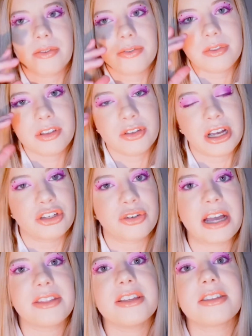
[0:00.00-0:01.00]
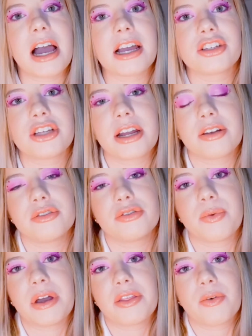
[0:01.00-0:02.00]
So I tried these eyeshadows
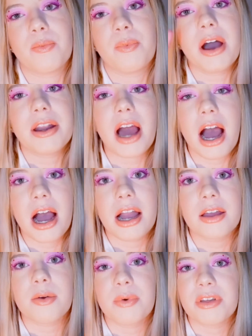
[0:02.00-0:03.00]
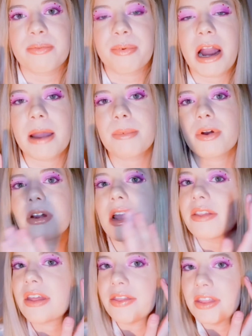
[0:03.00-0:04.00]
with one eye with primer
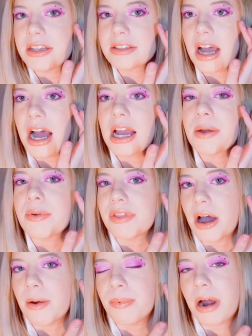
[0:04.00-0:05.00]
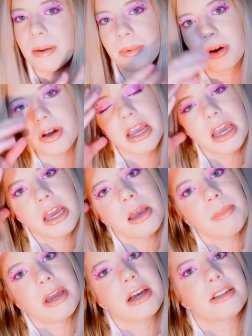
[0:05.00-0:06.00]
and then this eye without primer
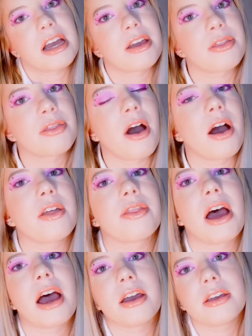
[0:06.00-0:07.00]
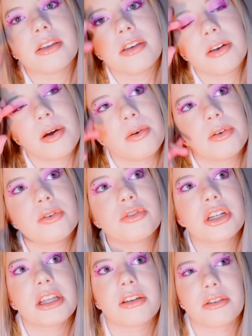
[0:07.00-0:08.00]
because I thought that, you know,
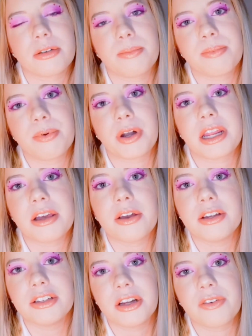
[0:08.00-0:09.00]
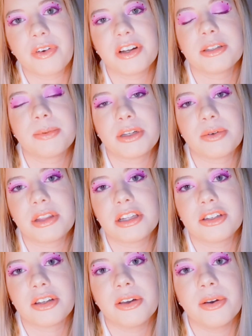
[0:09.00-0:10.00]
usually there's a pretty good difference between the
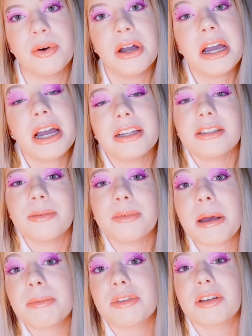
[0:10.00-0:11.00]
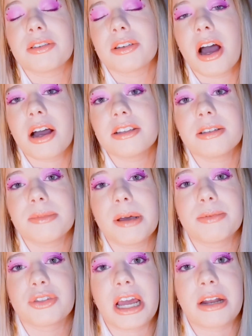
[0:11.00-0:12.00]
two and sometimes they're not,
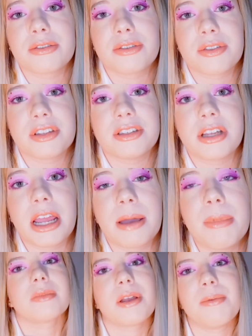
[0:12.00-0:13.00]
sometimes shadows are the same.